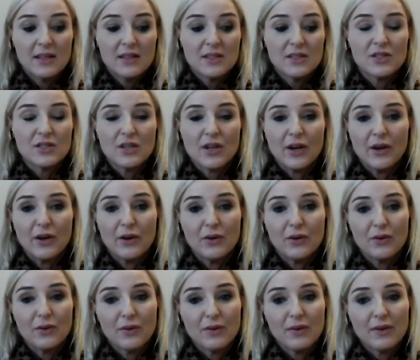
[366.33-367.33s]

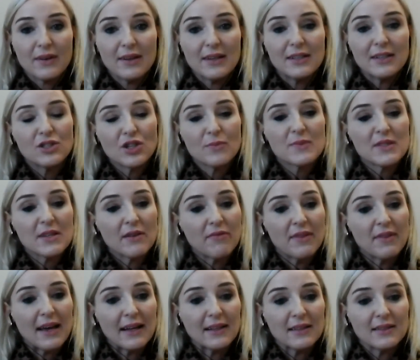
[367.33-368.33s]
So in terms of
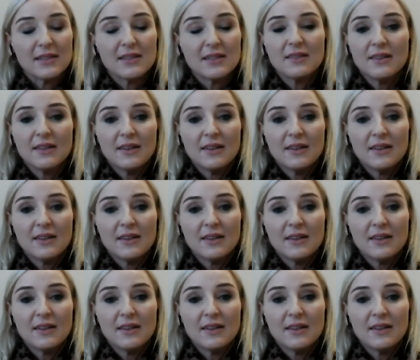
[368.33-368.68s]
that,